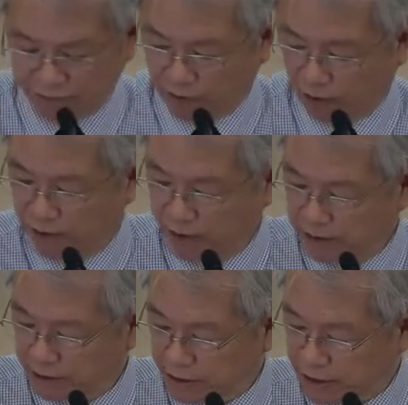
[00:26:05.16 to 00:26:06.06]
for
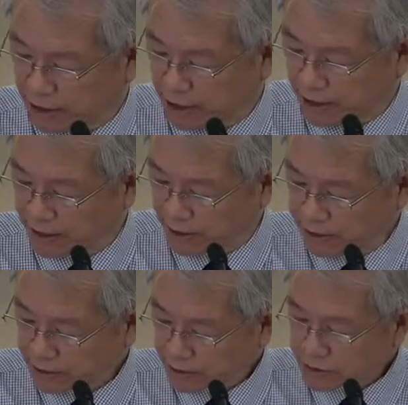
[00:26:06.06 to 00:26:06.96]
teaching.
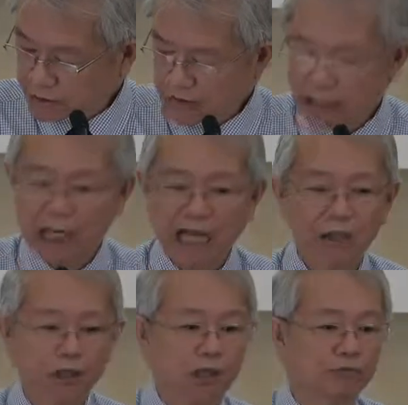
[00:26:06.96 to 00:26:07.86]

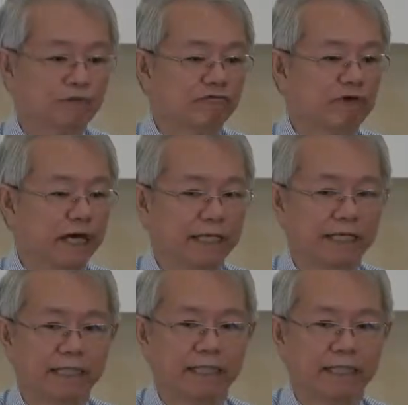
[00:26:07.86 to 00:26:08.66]
You will find